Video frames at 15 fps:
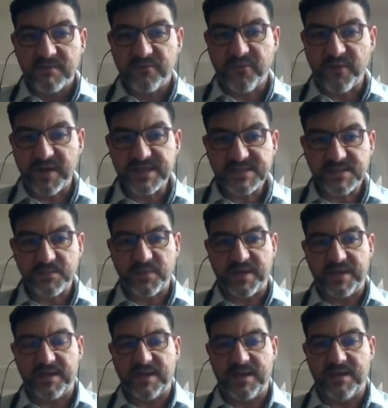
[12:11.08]
first,
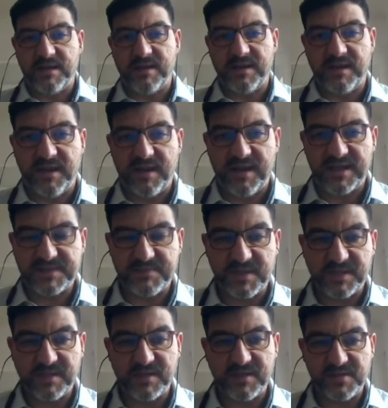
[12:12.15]
we has
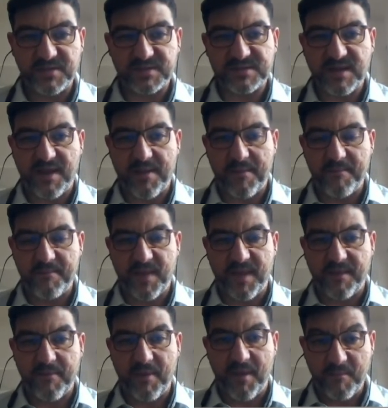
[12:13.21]
been used a
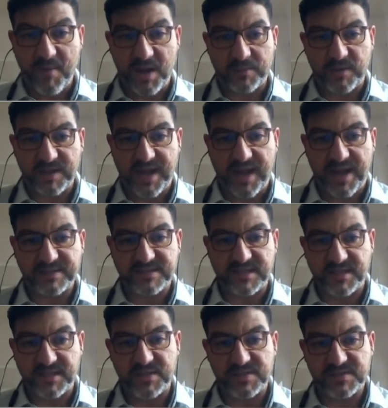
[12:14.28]
manual
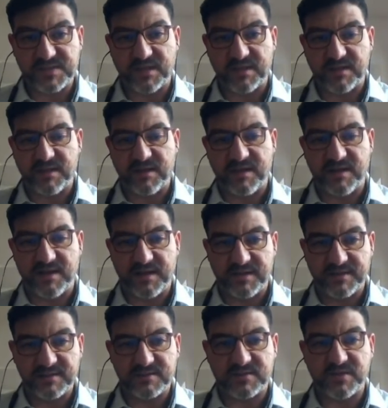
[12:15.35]
gating using
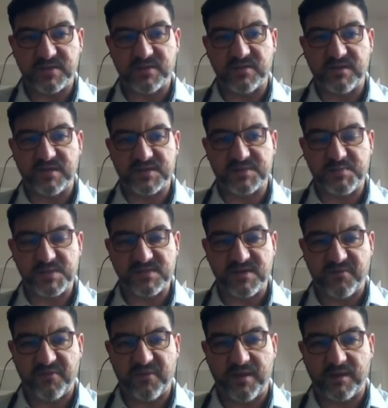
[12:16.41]
two
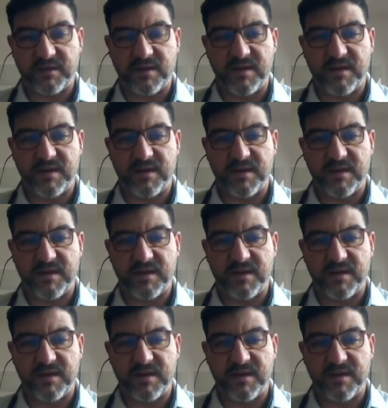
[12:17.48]
specificities,